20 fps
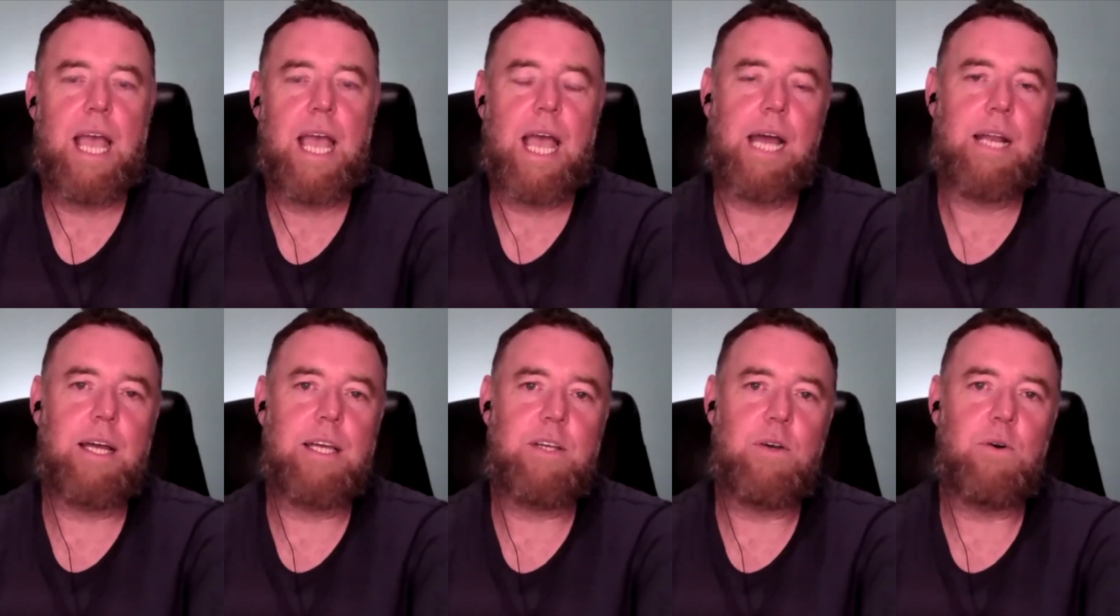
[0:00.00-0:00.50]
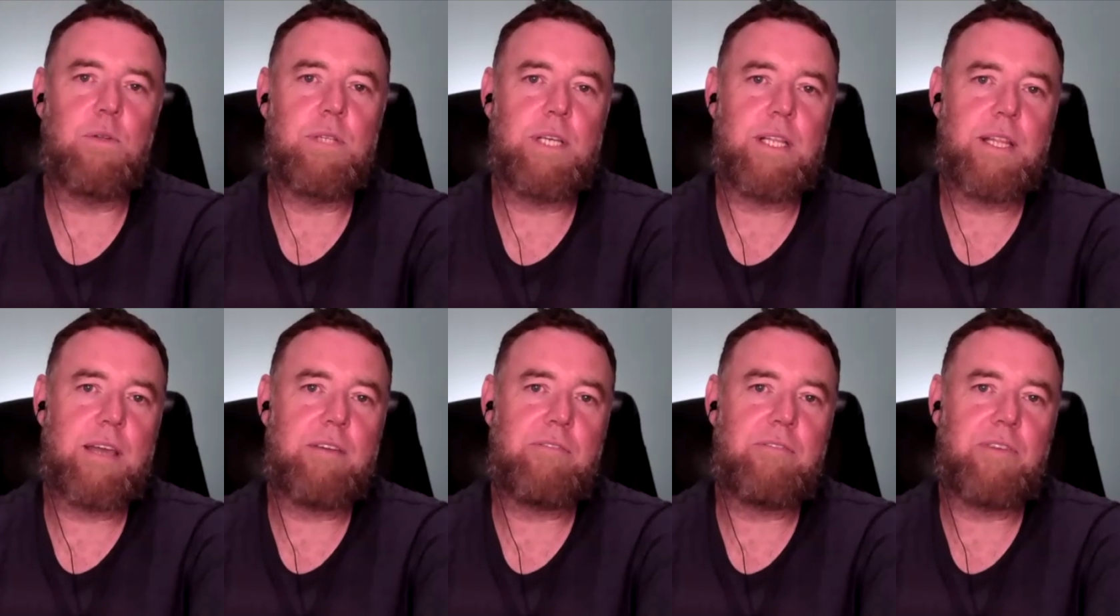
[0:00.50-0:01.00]
and I called
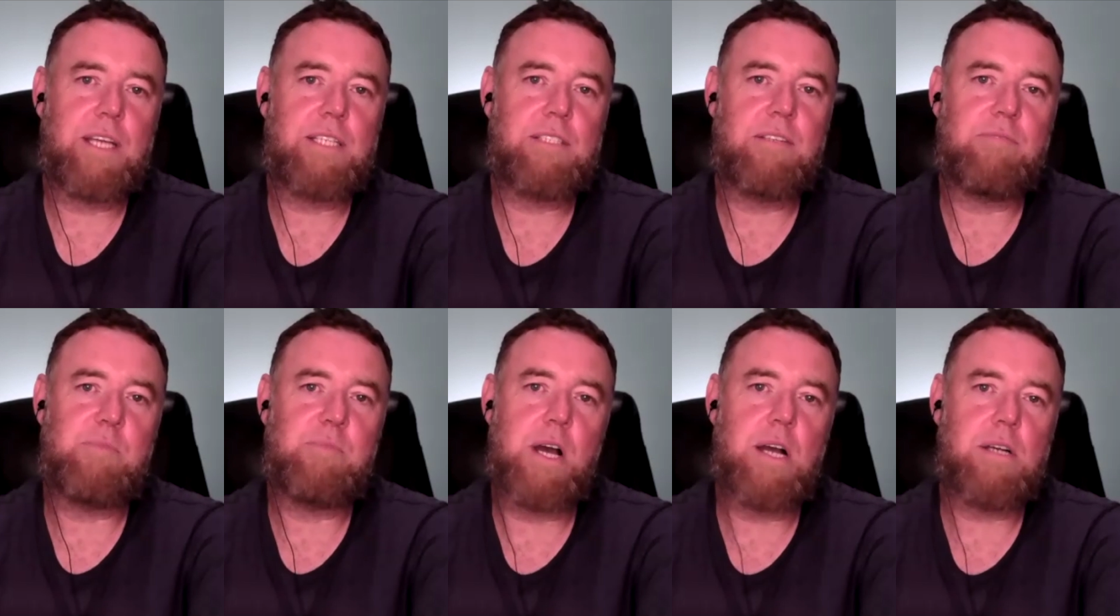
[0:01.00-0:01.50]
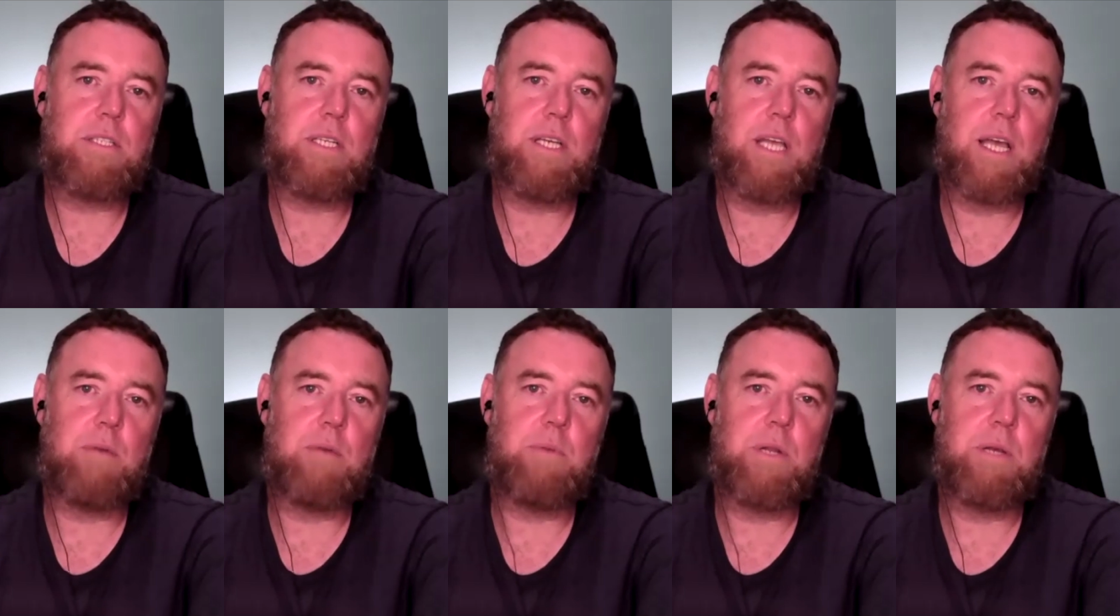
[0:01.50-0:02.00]
it the Effective Marketing
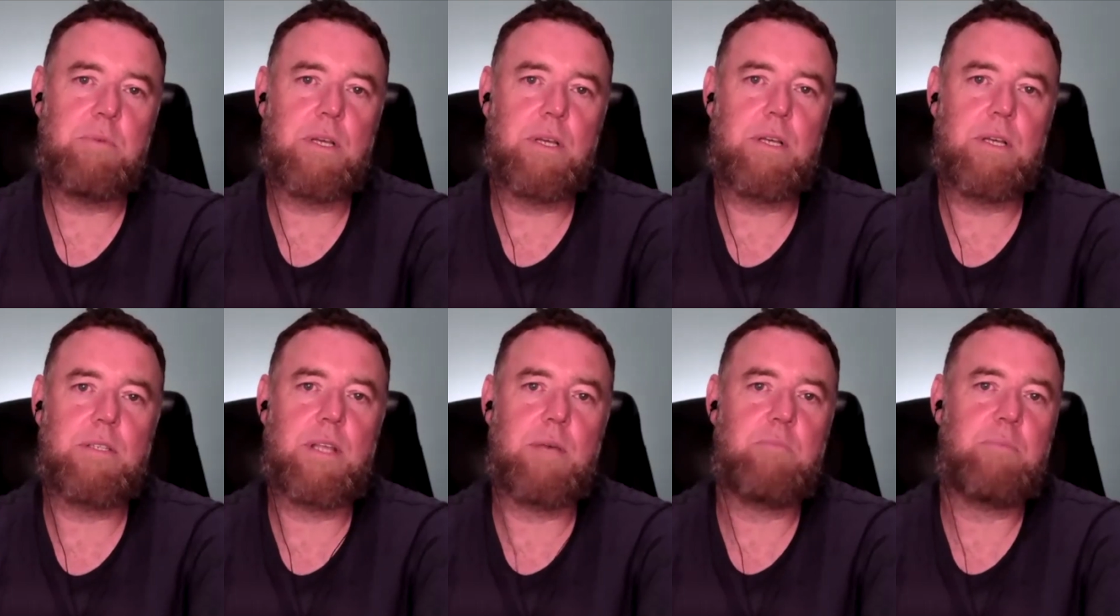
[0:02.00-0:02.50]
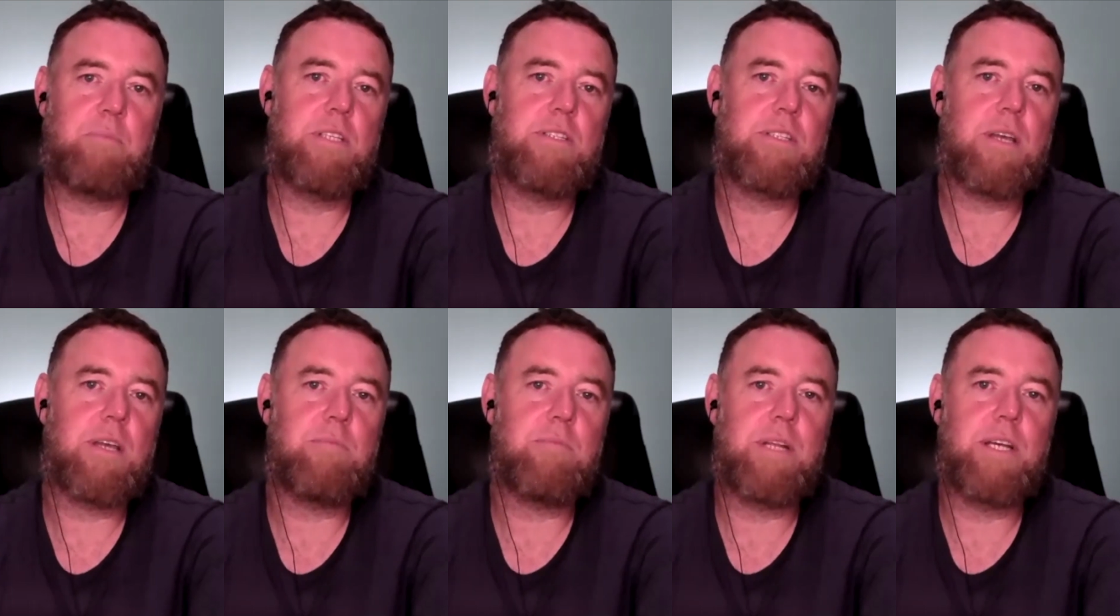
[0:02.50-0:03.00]
Company because there'd been
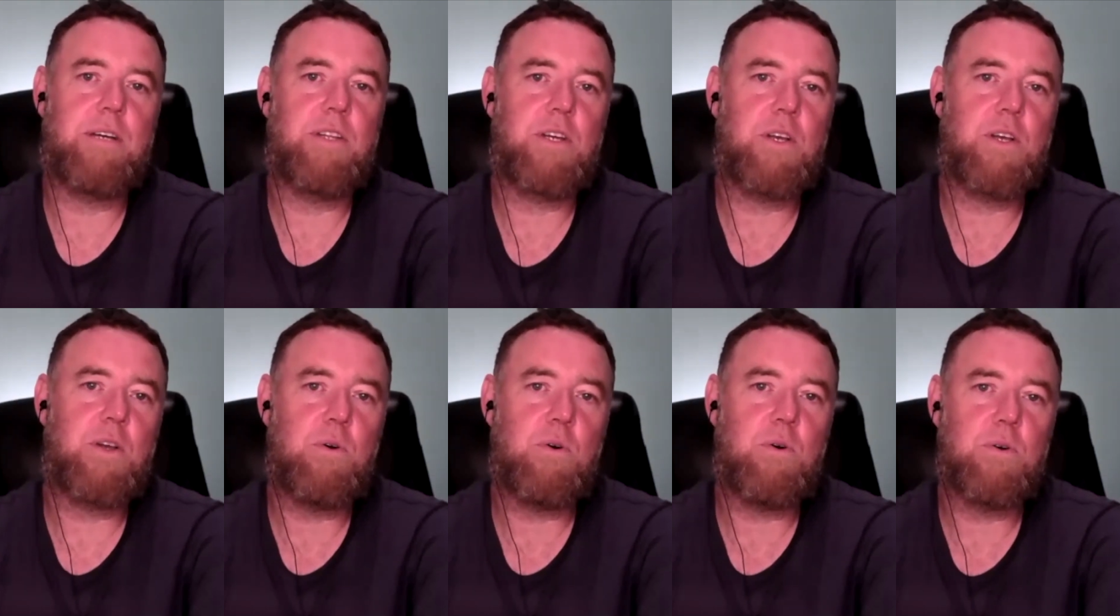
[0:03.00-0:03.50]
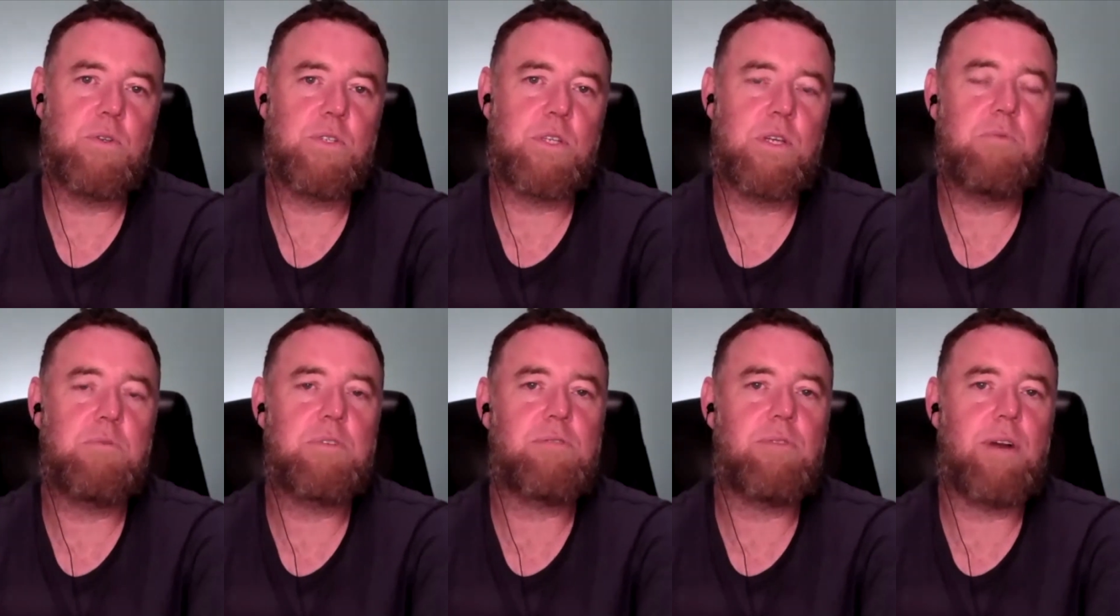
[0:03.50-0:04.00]
somebody on the course
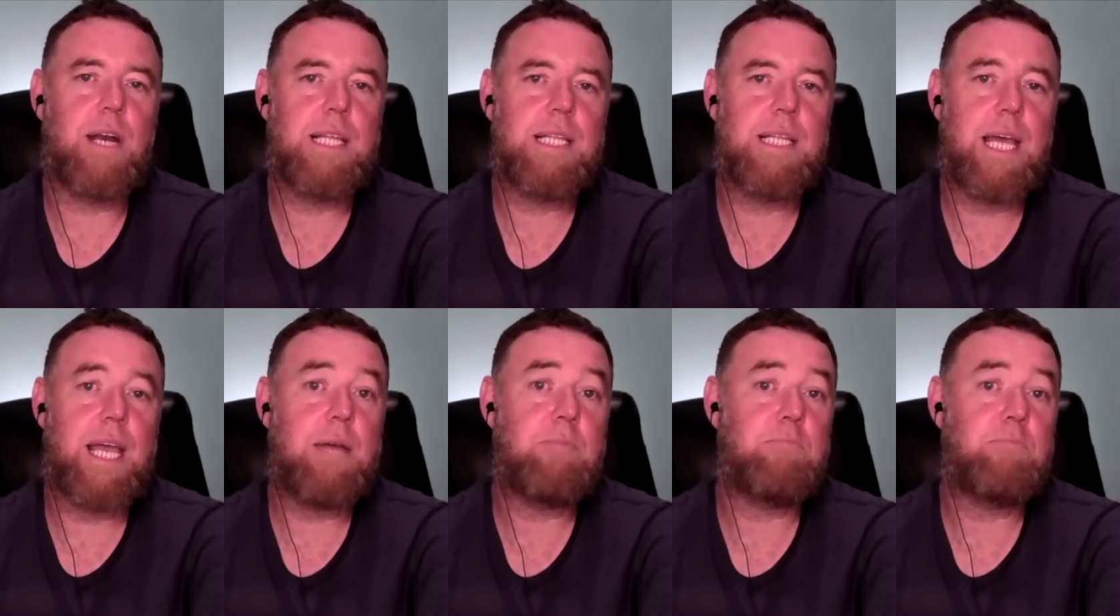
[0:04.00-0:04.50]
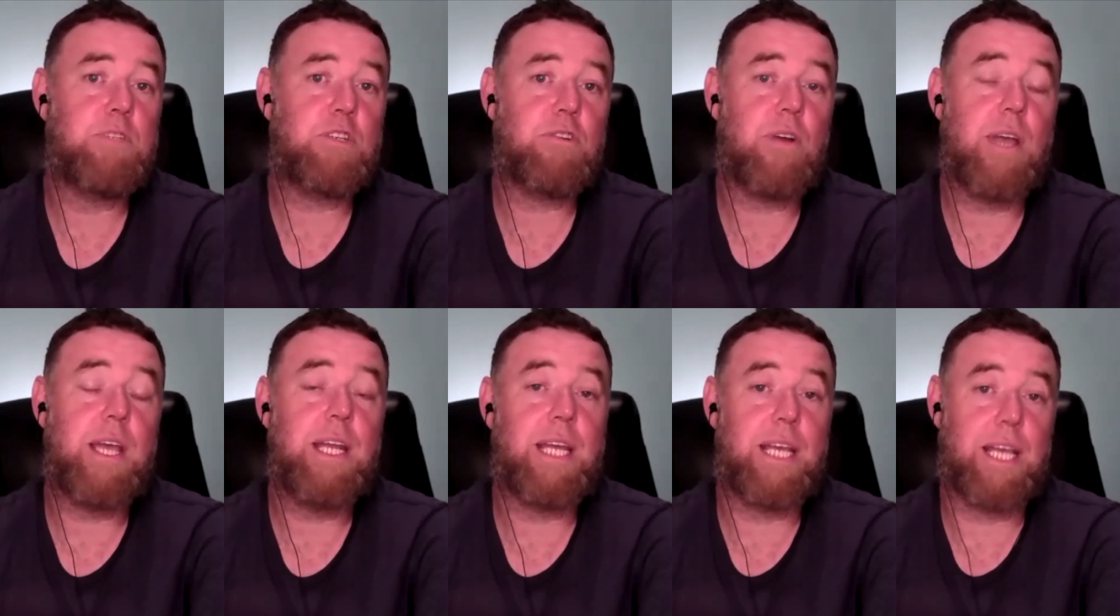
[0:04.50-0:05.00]
who was running the hemp
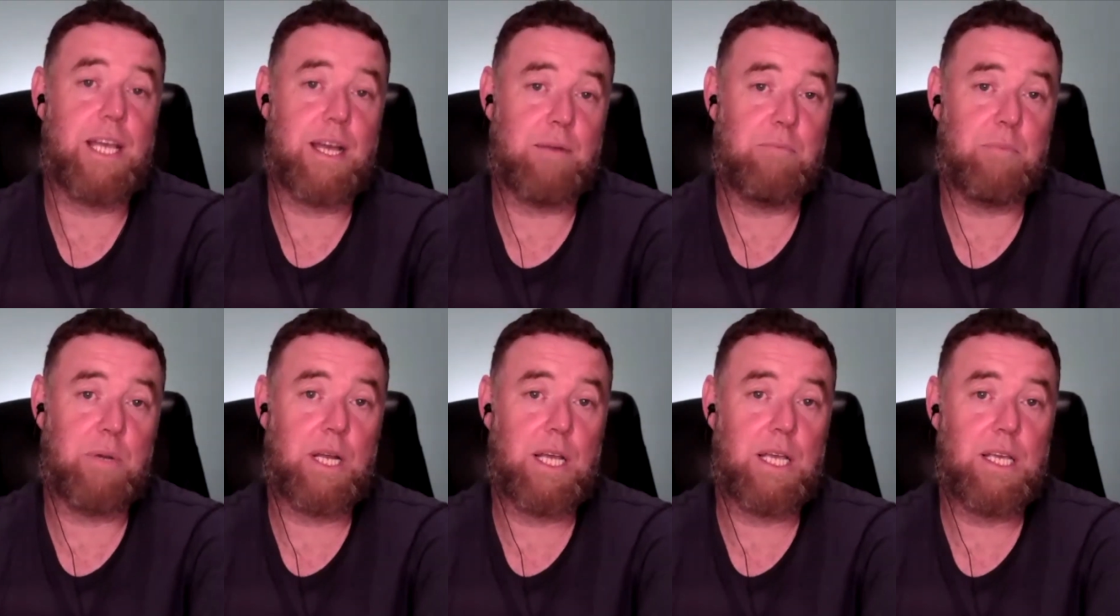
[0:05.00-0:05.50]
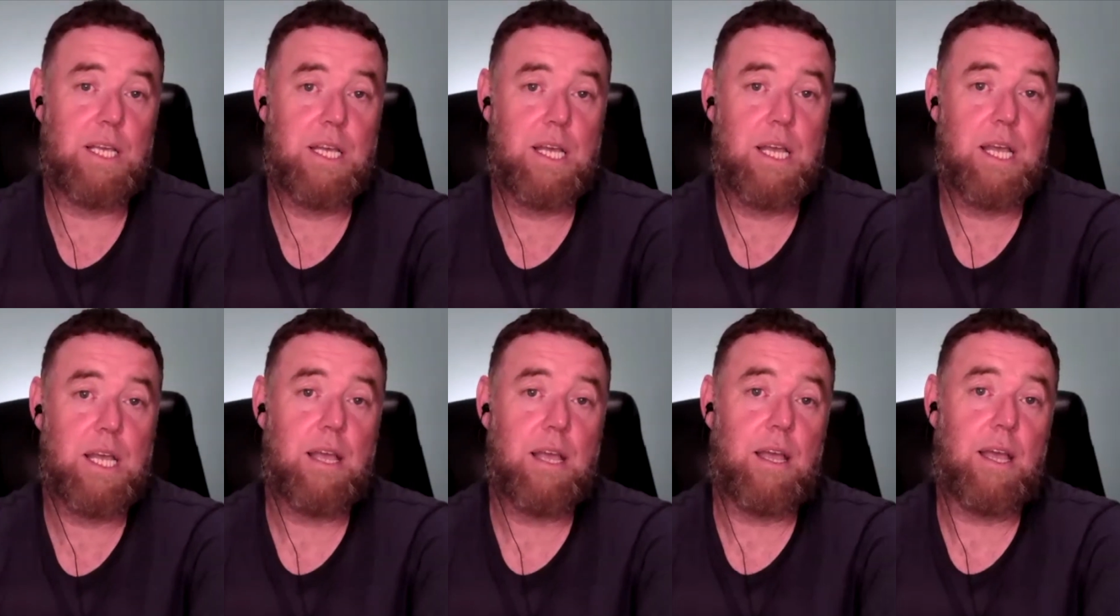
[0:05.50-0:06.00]
trading company.
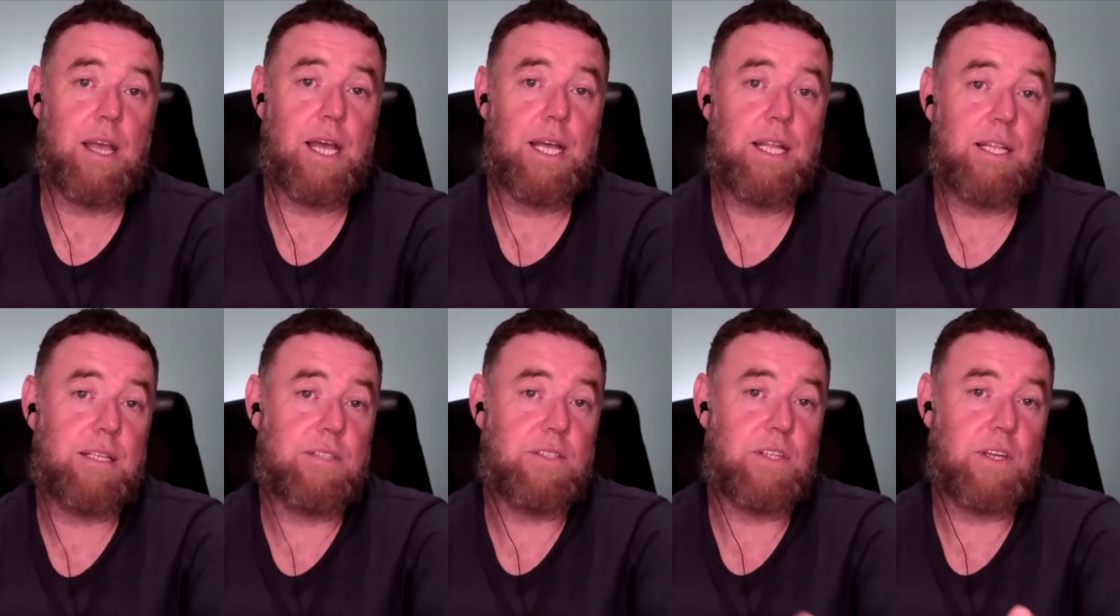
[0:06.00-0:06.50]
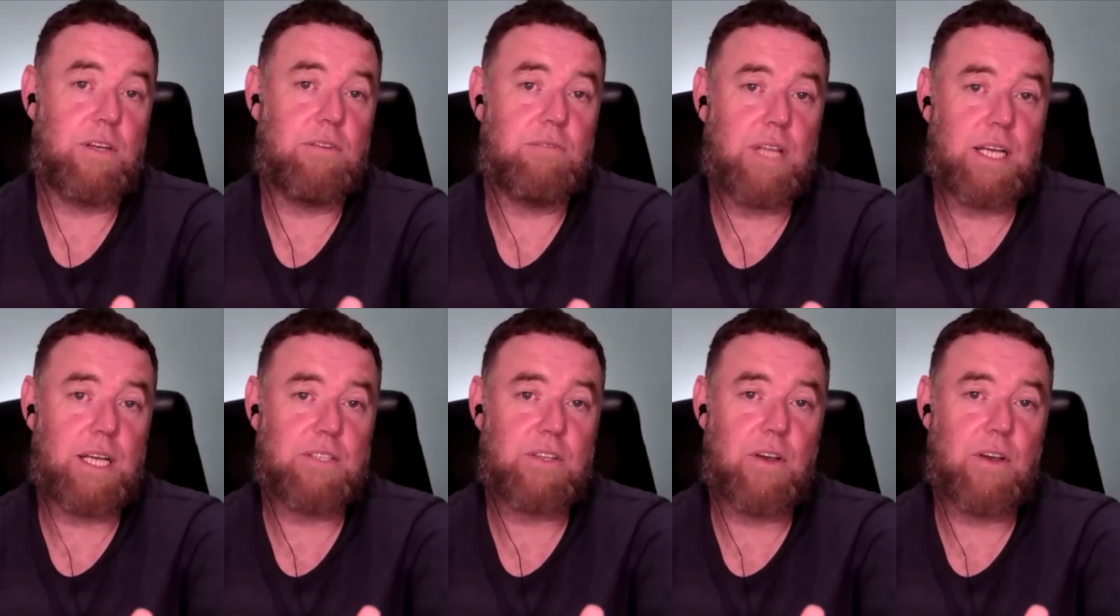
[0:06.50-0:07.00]
And so that's